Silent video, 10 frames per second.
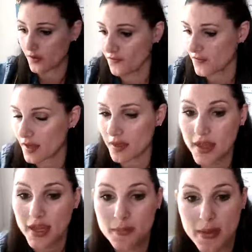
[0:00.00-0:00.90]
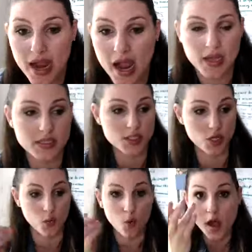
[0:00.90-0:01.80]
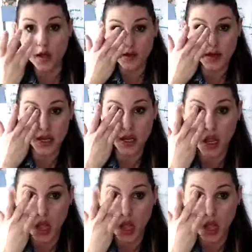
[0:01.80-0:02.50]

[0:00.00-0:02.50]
feeling? My eye is so watery.